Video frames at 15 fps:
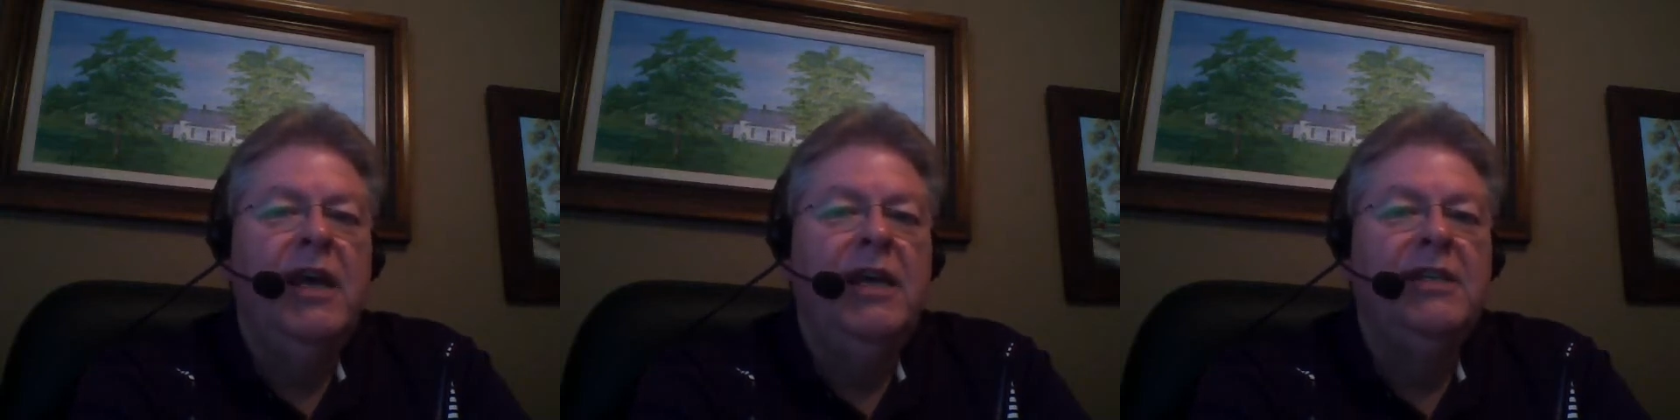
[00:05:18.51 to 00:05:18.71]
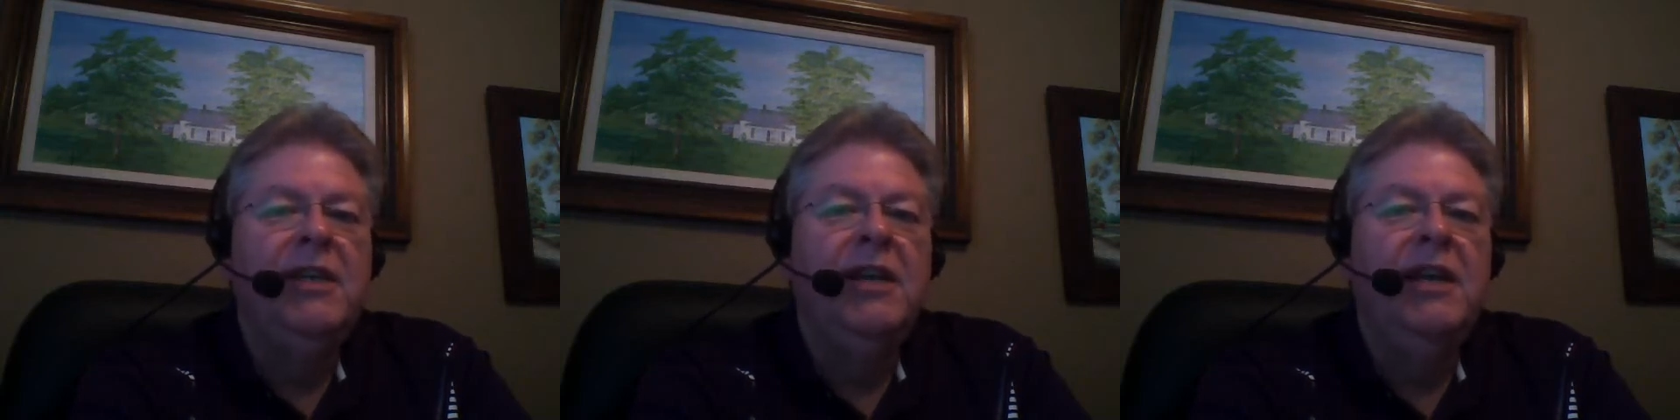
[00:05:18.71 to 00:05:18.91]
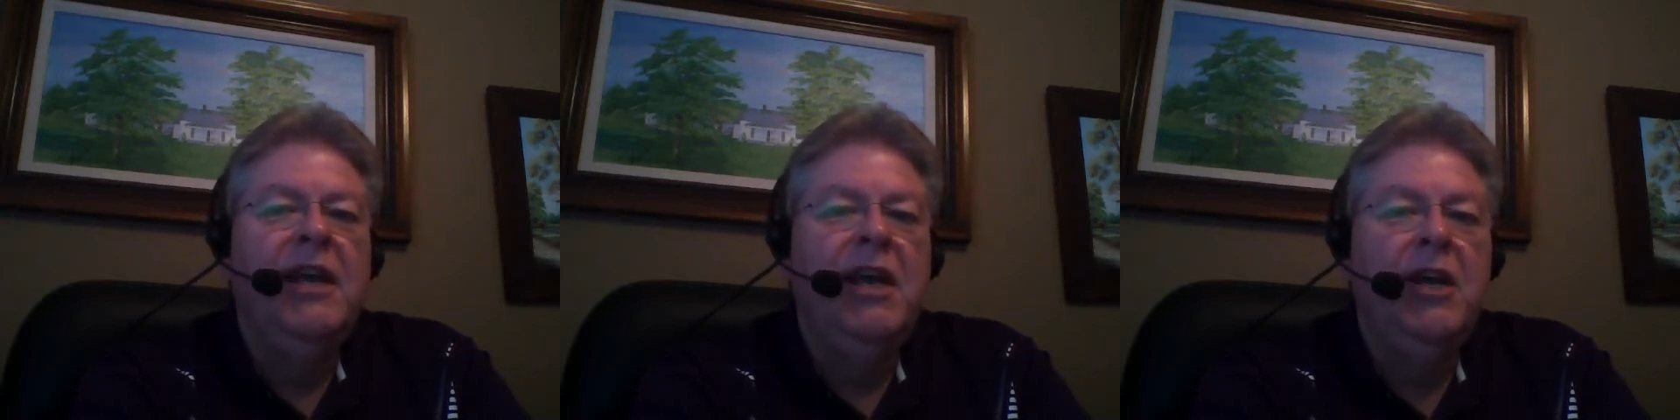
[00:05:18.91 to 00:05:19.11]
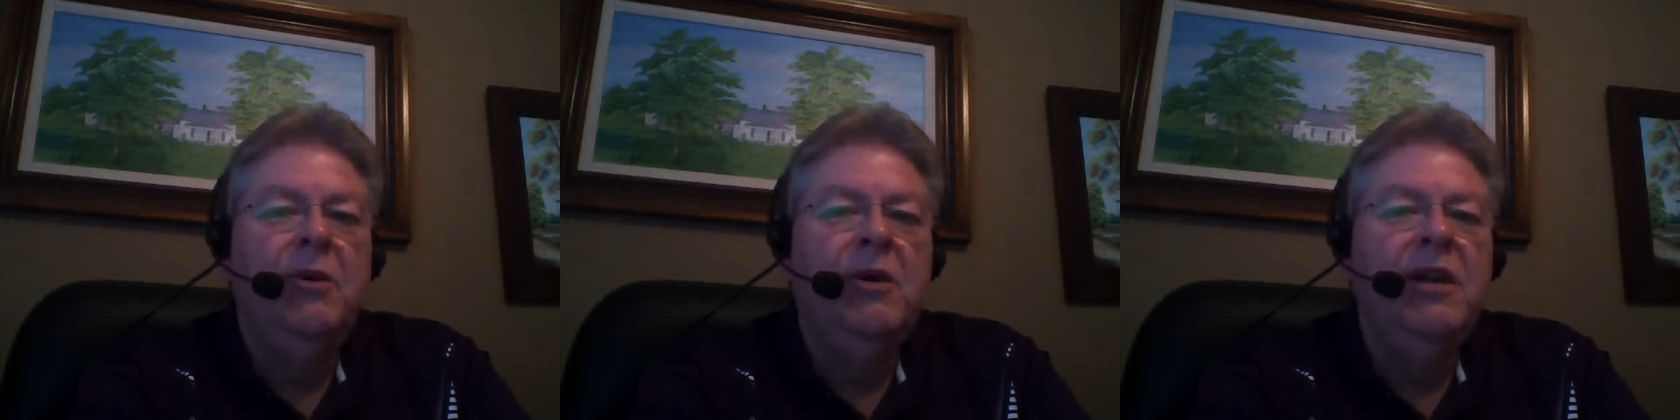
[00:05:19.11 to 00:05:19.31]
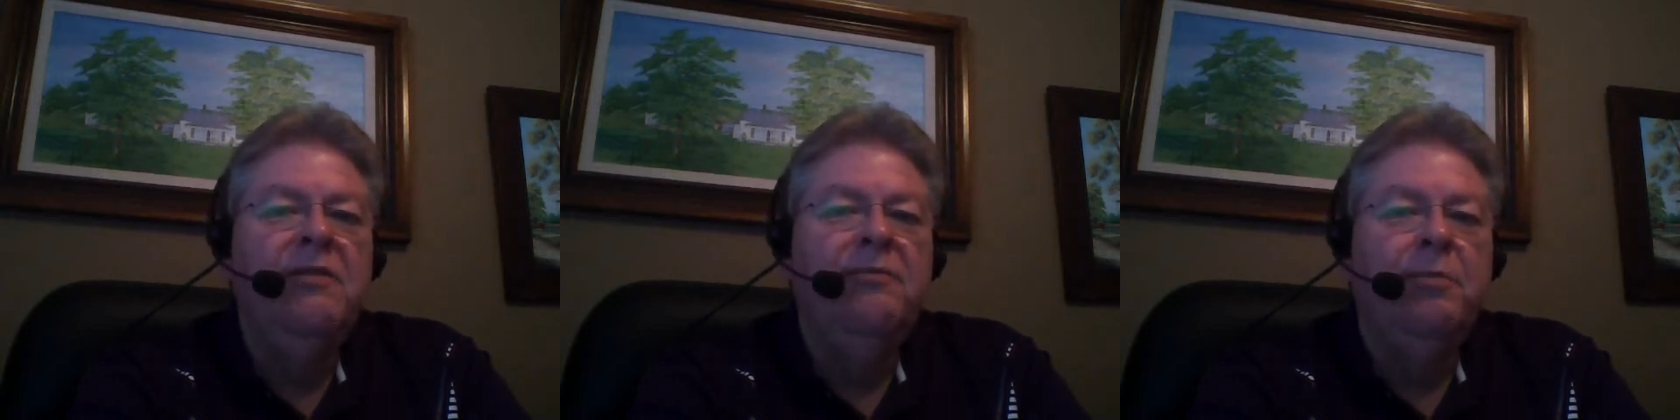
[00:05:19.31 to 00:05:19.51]
is an
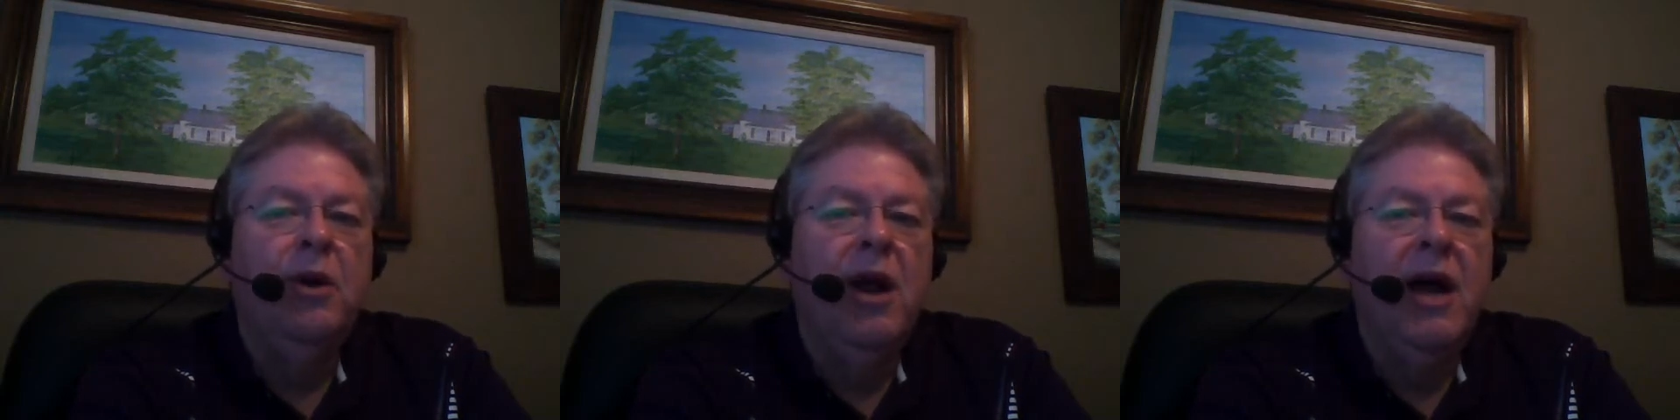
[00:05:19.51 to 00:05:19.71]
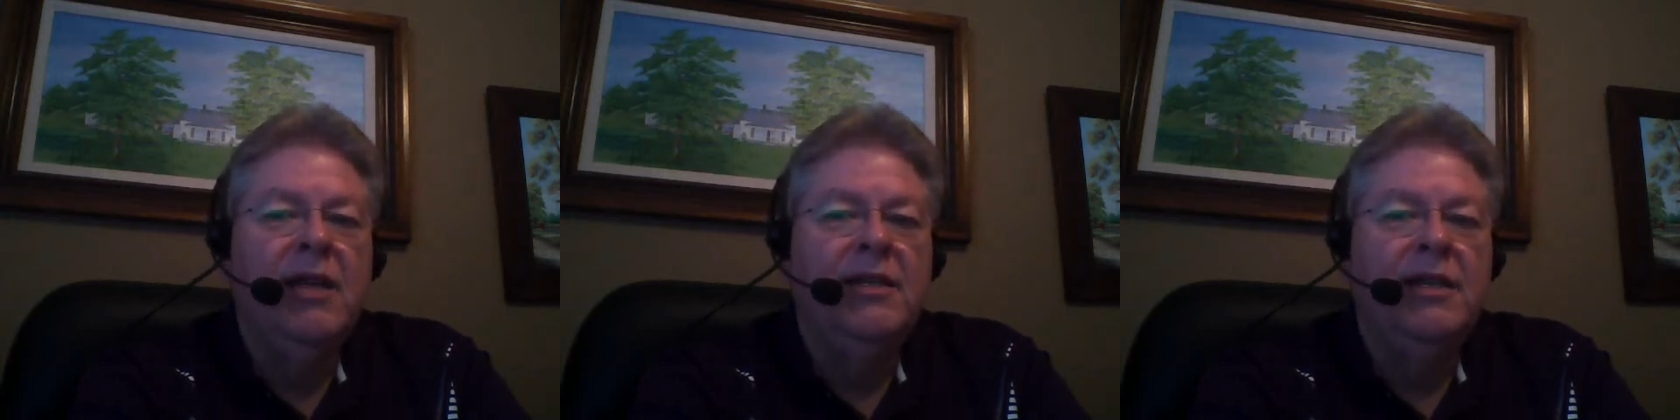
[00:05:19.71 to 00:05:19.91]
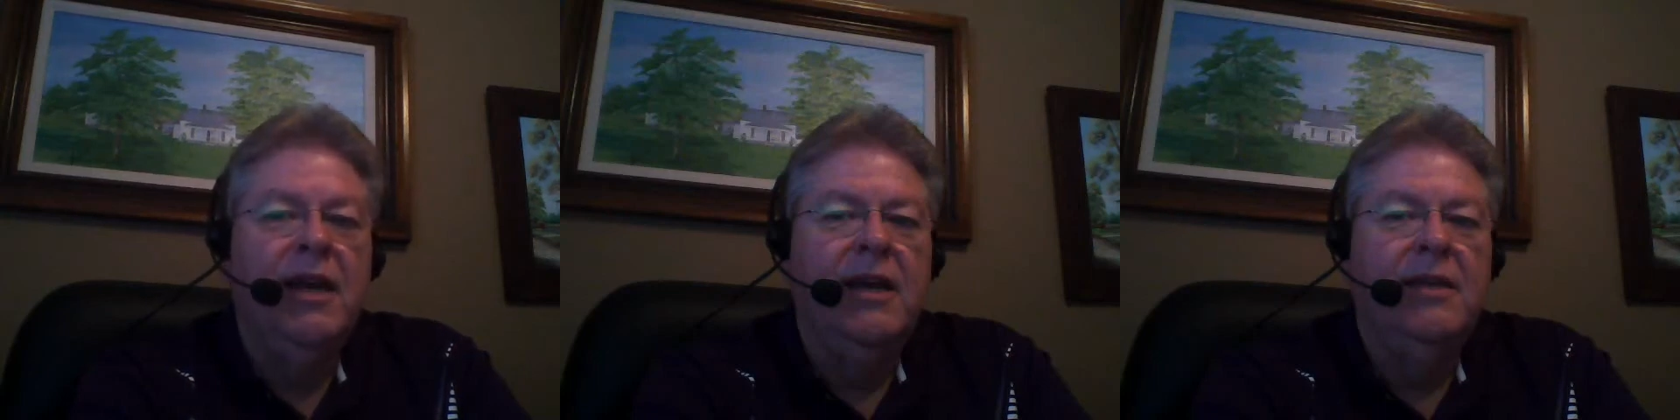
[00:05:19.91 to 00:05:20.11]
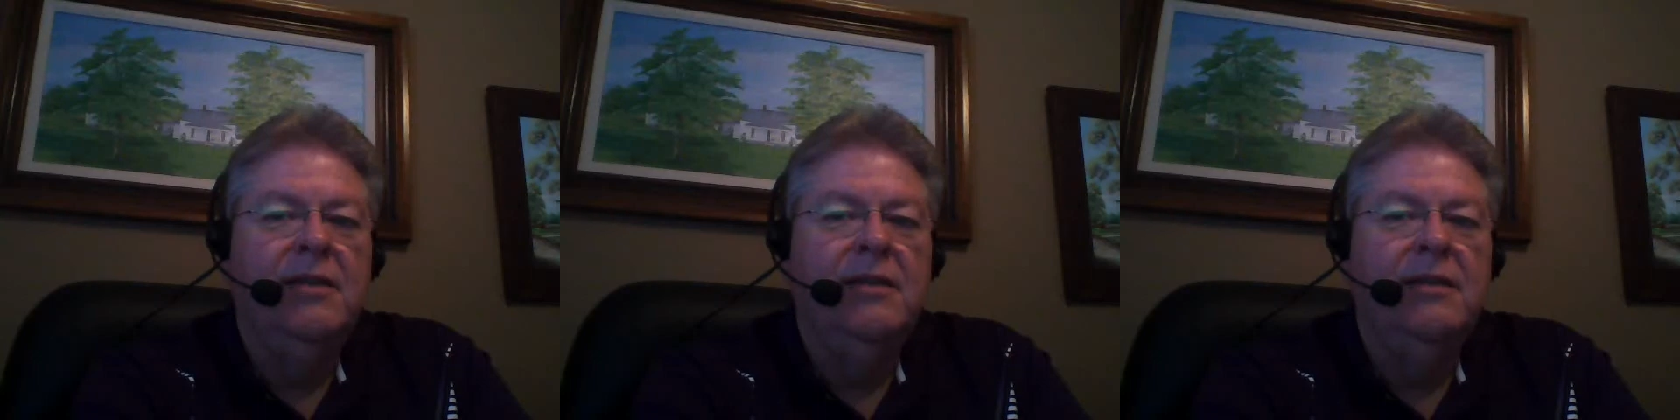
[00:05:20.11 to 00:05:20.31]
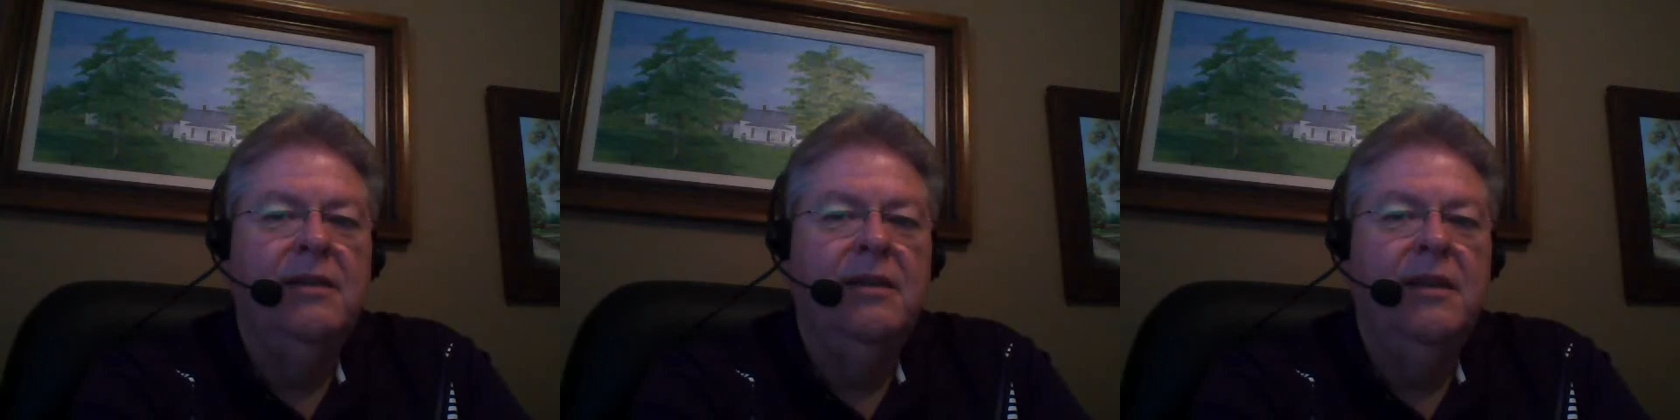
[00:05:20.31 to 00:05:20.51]
iterative
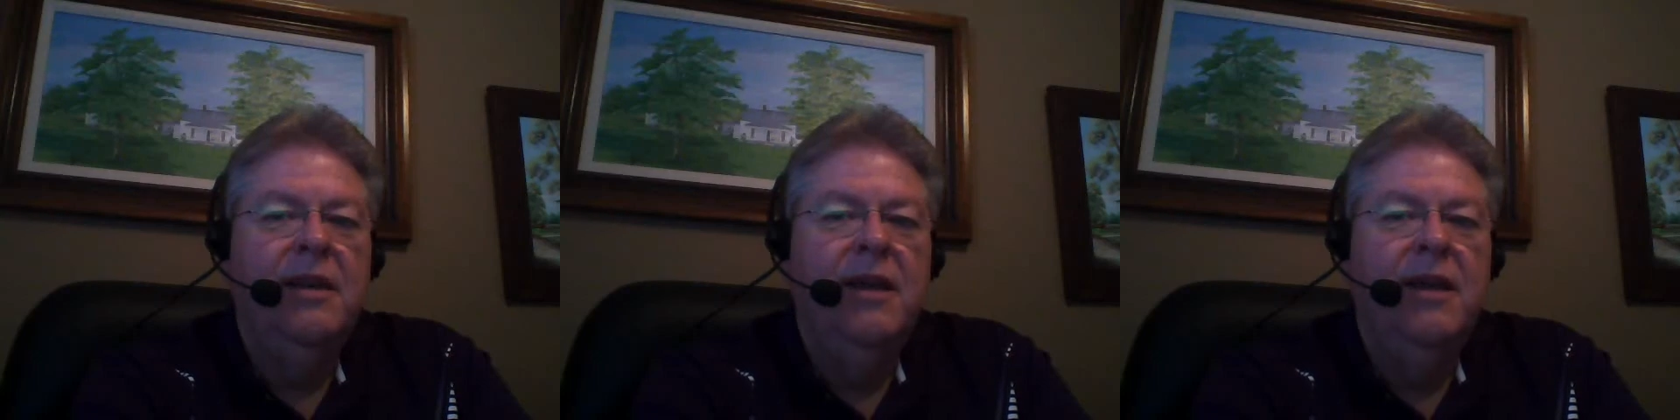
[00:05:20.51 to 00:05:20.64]
process.